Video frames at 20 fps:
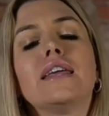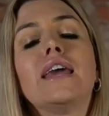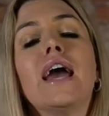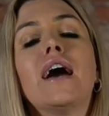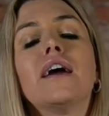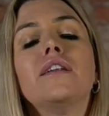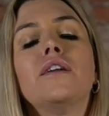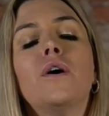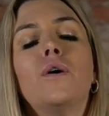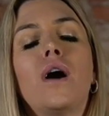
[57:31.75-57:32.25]

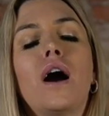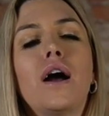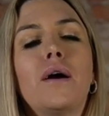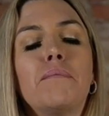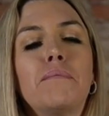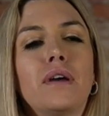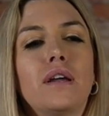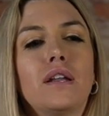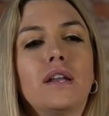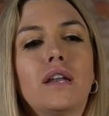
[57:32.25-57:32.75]
Yeah, no.
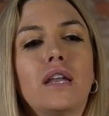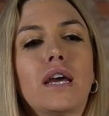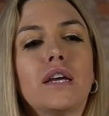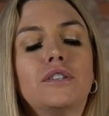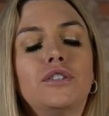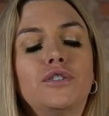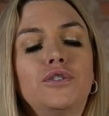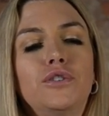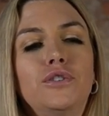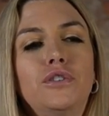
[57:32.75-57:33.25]
Um,
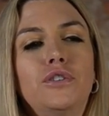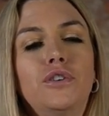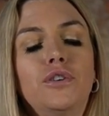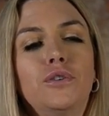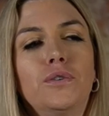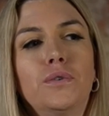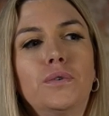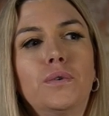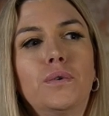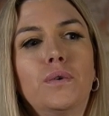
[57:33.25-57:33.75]
like, do
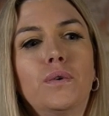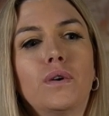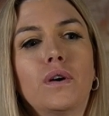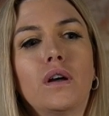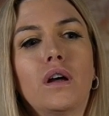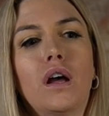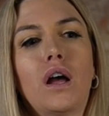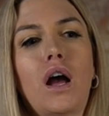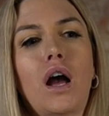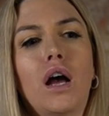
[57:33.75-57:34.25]
you
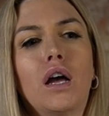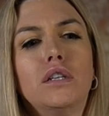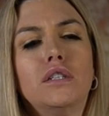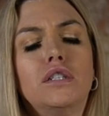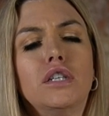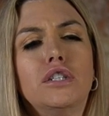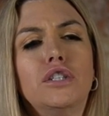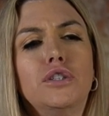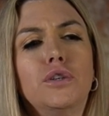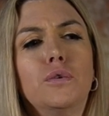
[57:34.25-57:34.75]
uh,
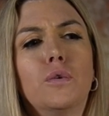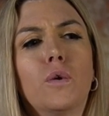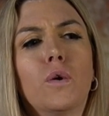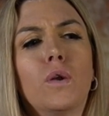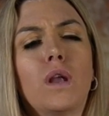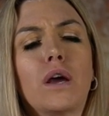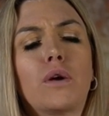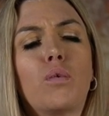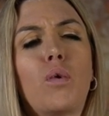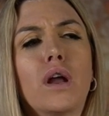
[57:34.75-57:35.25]
did
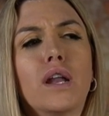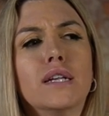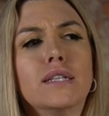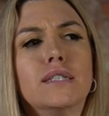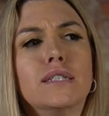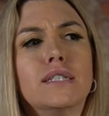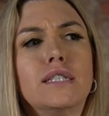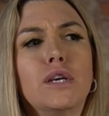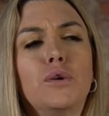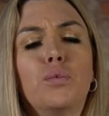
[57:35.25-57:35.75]
you like want to
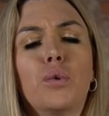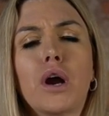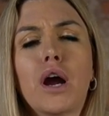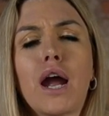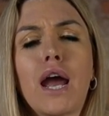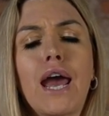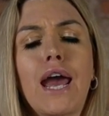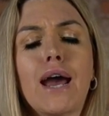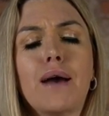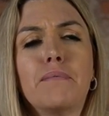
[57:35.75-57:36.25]
see where
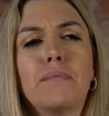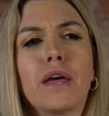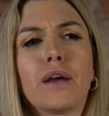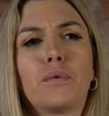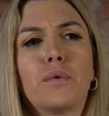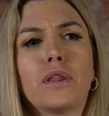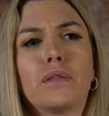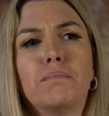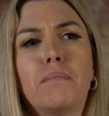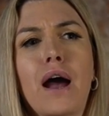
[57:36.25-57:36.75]
I am
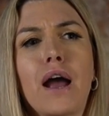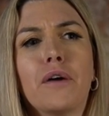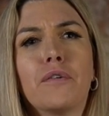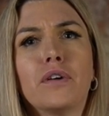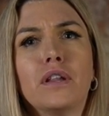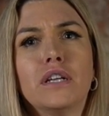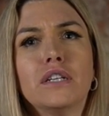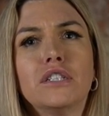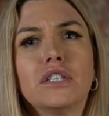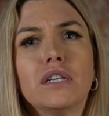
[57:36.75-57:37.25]
like with my
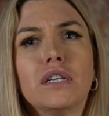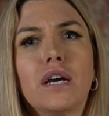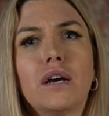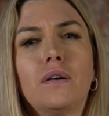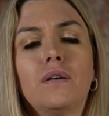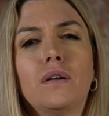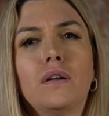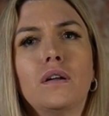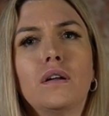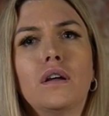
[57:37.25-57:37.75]
sure, religion? great.
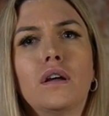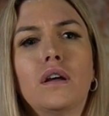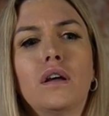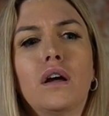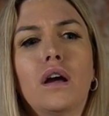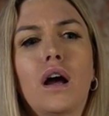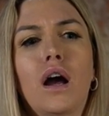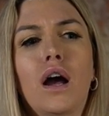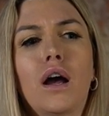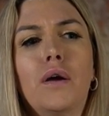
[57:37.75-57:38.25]
Now? Yeah,
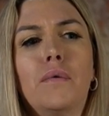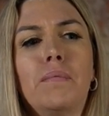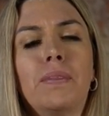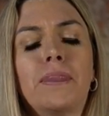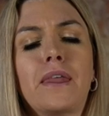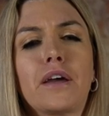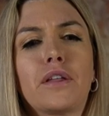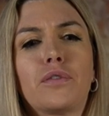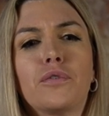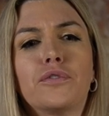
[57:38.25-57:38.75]
great.
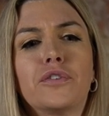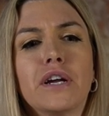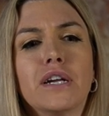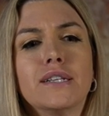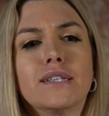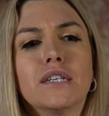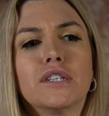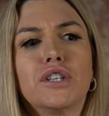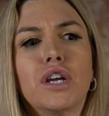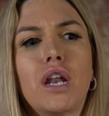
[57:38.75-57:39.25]
Um, like through
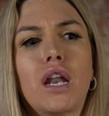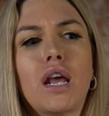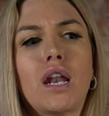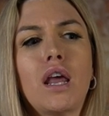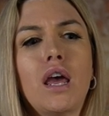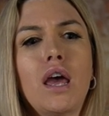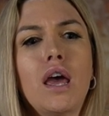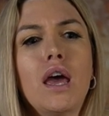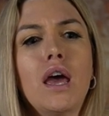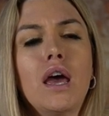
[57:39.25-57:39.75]

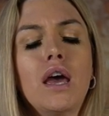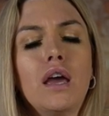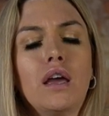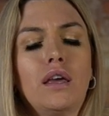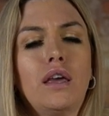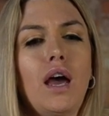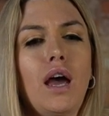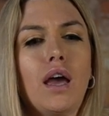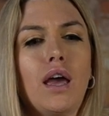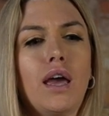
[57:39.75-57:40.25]
transitioning.
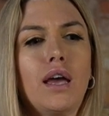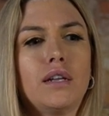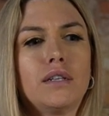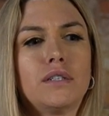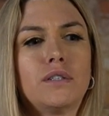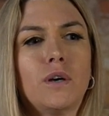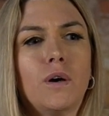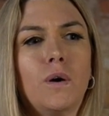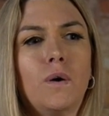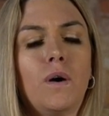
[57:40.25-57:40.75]
Yeah,
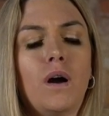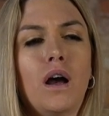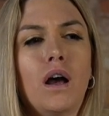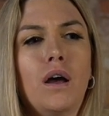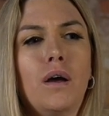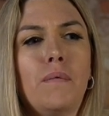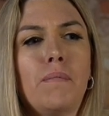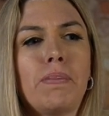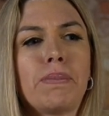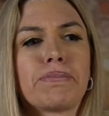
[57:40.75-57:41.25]
and so
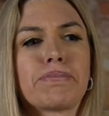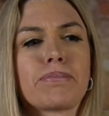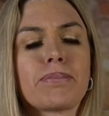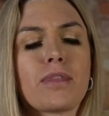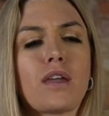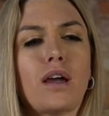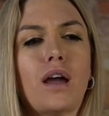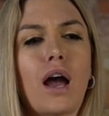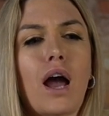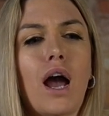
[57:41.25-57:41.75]
um,
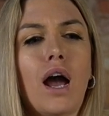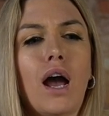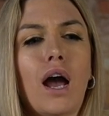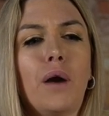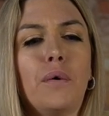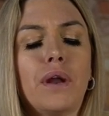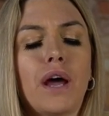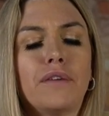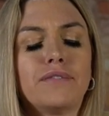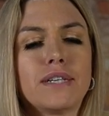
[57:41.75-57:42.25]
I,
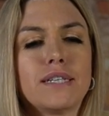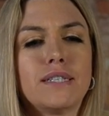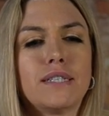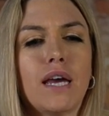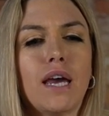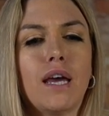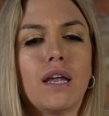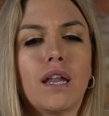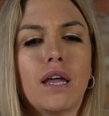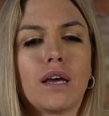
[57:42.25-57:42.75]
I would have to
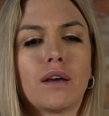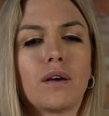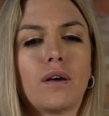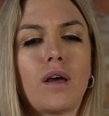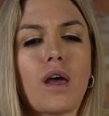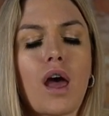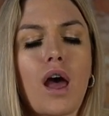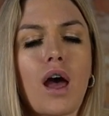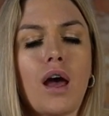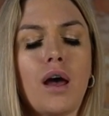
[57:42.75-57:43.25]
say like
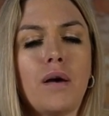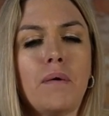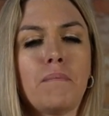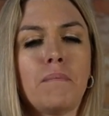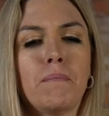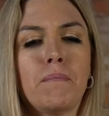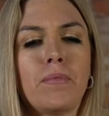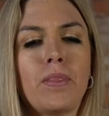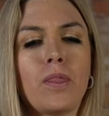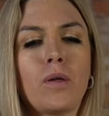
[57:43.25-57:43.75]

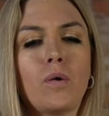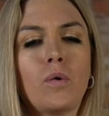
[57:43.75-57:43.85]
um,